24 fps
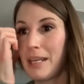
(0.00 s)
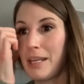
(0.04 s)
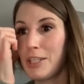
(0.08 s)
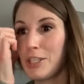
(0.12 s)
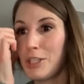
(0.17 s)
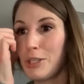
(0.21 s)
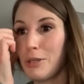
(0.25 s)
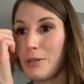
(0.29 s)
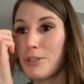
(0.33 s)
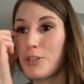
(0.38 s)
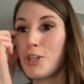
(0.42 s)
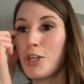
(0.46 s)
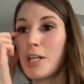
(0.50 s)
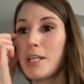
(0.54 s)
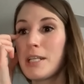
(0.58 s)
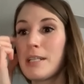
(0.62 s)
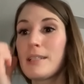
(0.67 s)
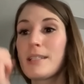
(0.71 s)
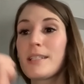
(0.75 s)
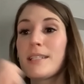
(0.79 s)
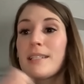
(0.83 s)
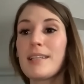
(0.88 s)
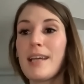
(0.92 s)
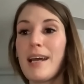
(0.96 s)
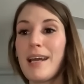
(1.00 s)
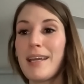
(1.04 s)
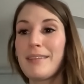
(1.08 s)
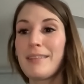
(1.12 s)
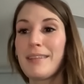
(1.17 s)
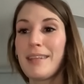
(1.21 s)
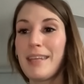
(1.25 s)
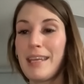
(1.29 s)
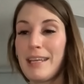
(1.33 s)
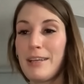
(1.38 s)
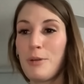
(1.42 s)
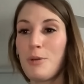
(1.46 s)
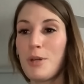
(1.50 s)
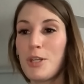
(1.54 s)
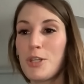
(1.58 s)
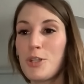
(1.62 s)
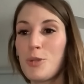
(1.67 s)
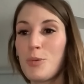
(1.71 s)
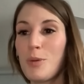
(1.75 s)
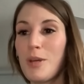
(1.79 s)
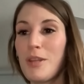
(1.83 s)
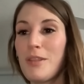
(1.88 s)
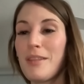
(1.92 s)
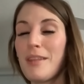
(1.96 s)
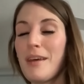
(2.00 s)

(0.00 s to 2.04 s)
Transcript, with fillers: So I was trying to sign language with